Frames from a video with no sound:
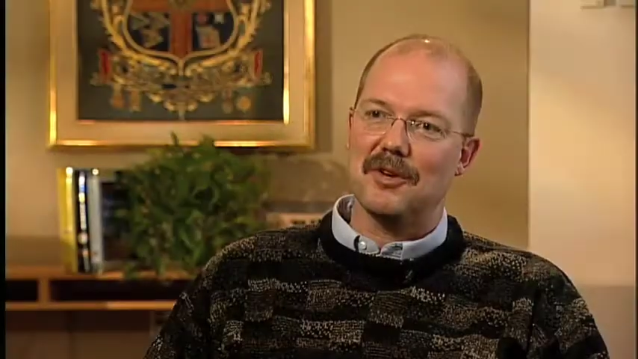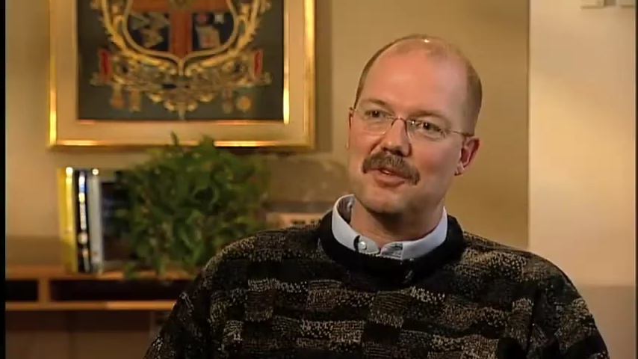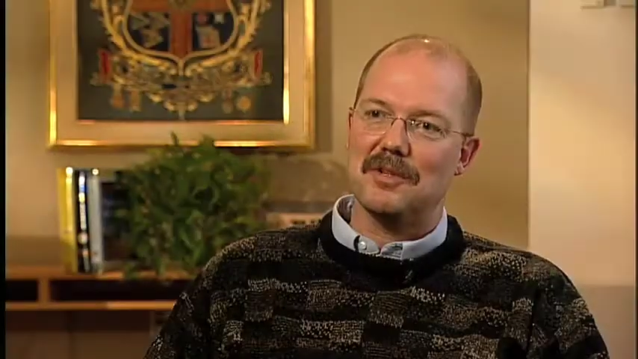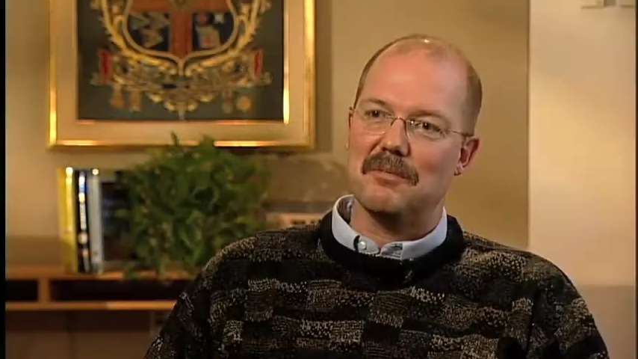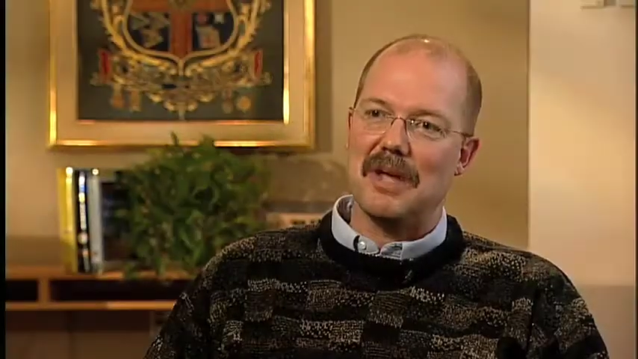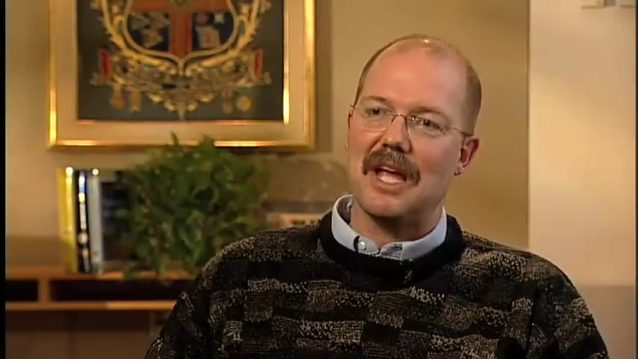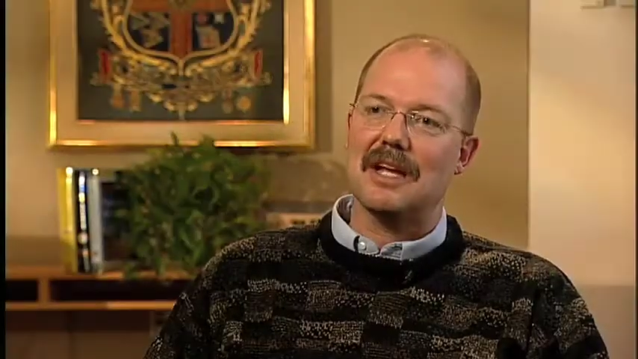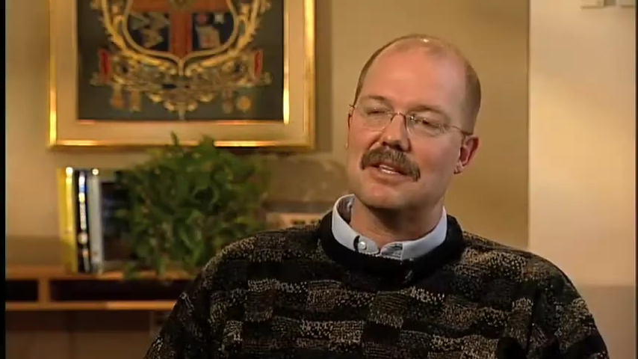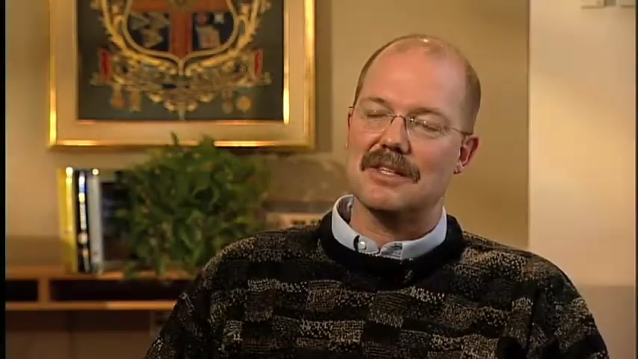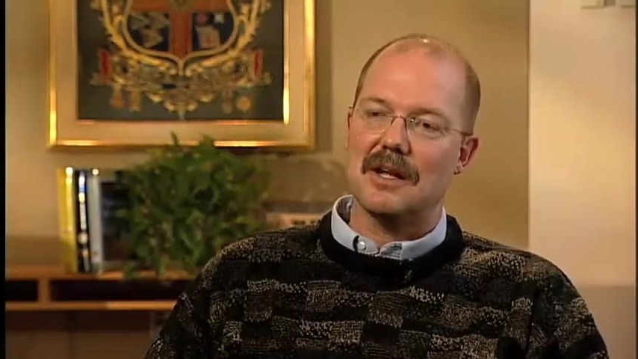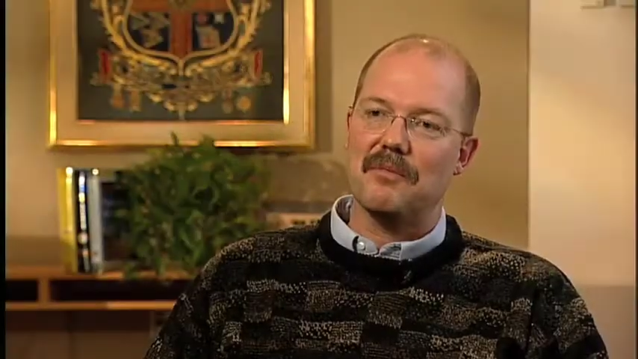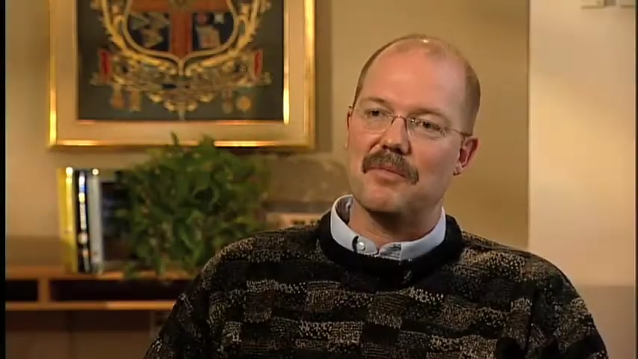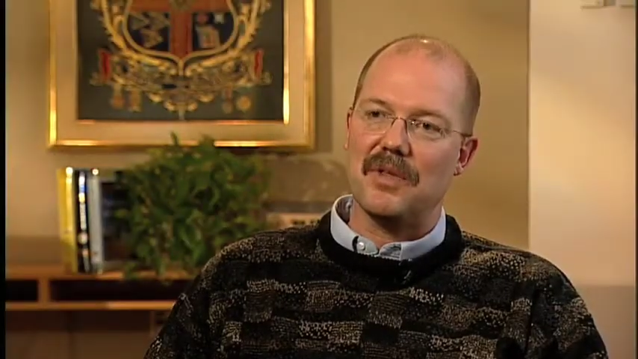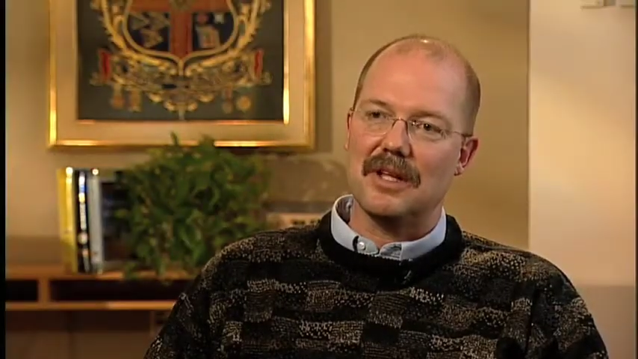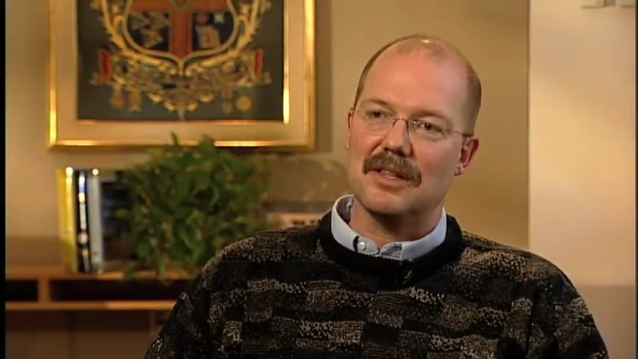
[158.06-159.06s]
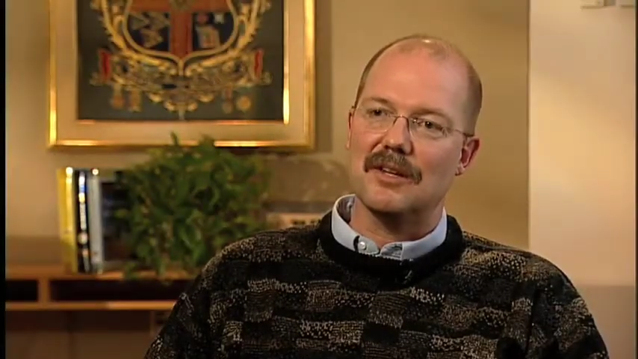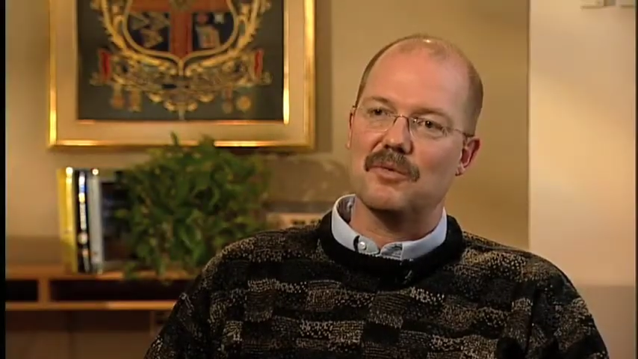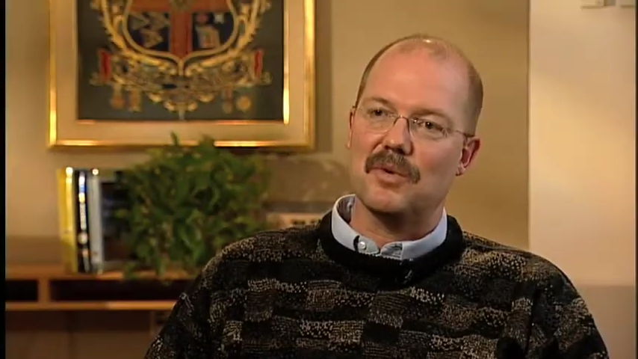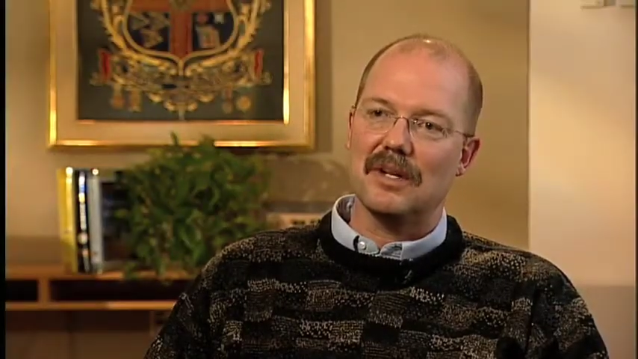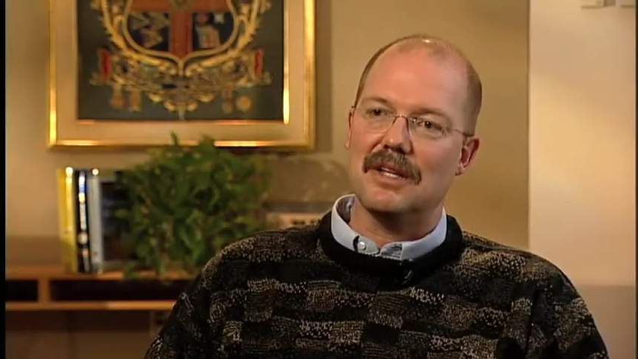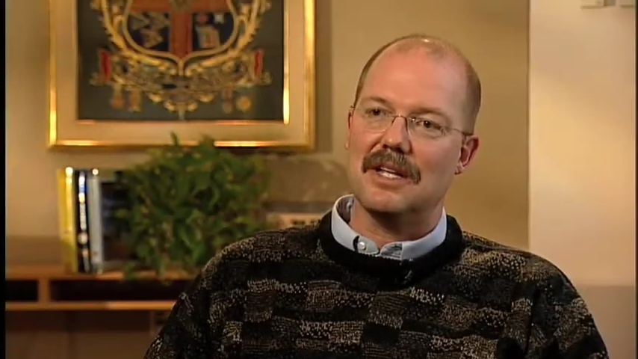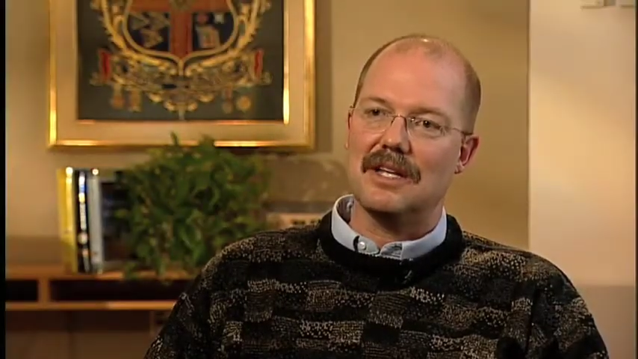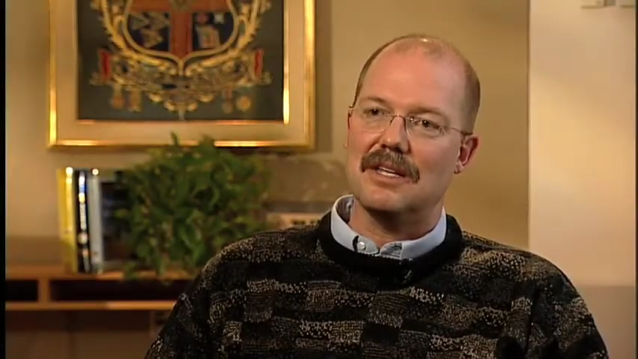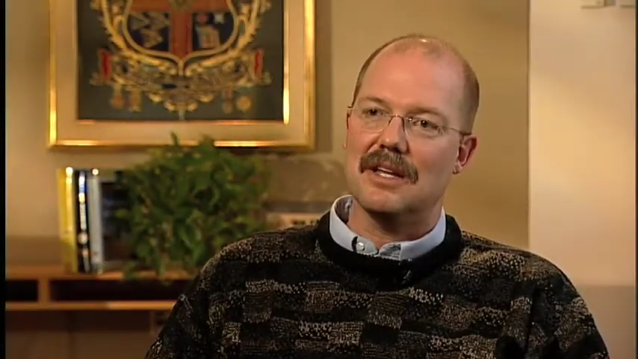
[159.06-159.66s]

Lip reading: to make it something that really